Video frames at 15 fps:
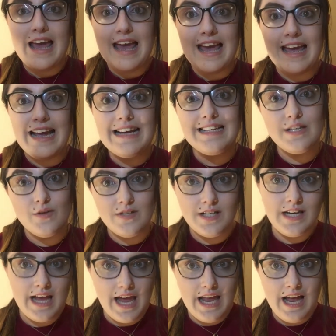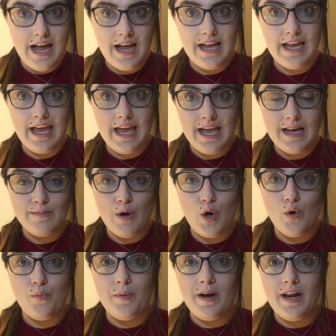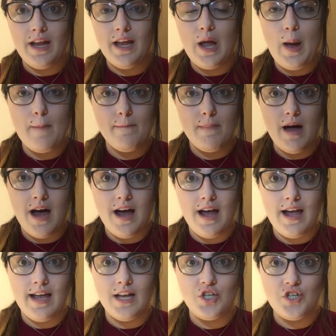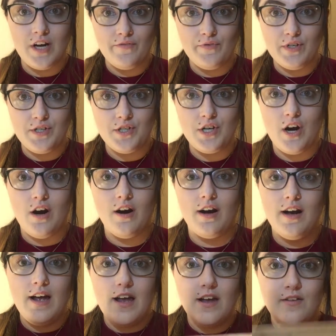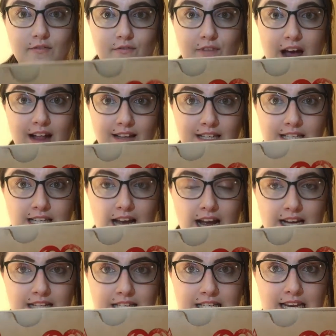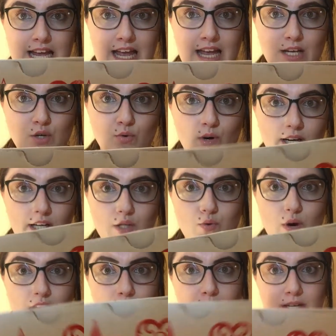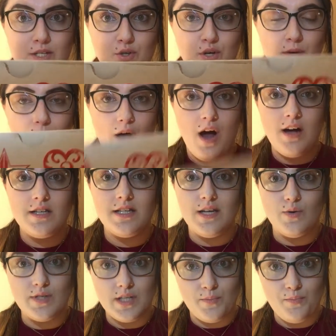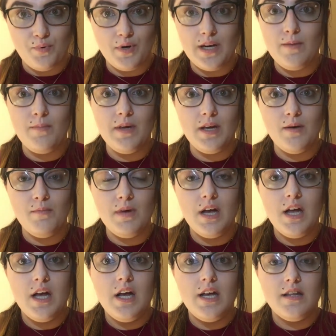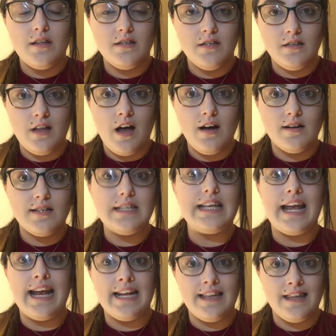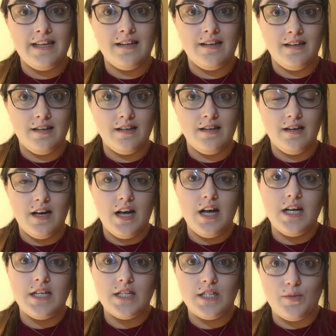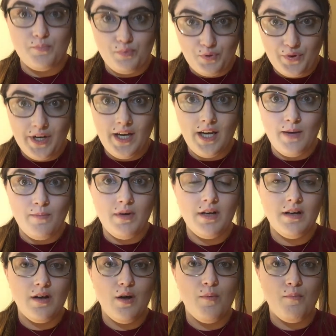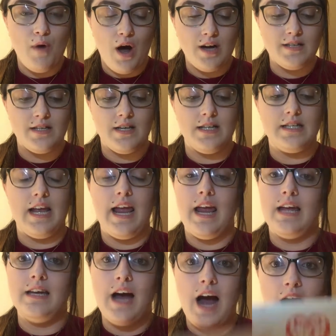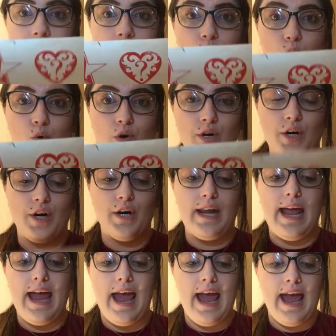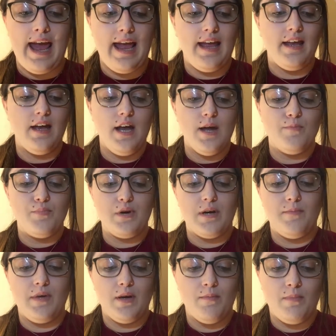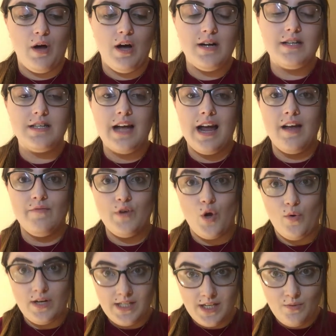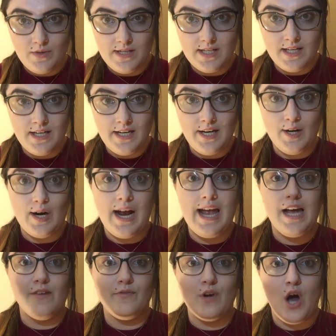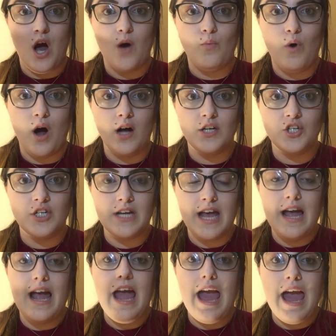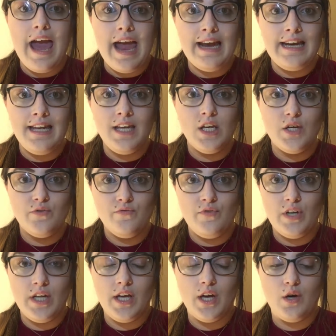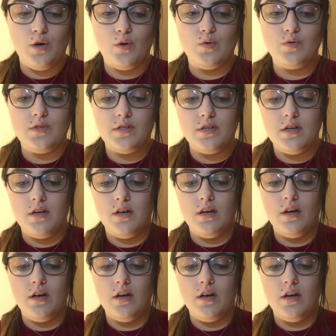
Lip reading: Hey guys, so today I am opening my Jeffree Star Valentine's Day 2020 mystery box. There was the premium, the deluxe, and the supreme boxes, and I ordered a premium box. I have no idea what's in here. I have not watched any videos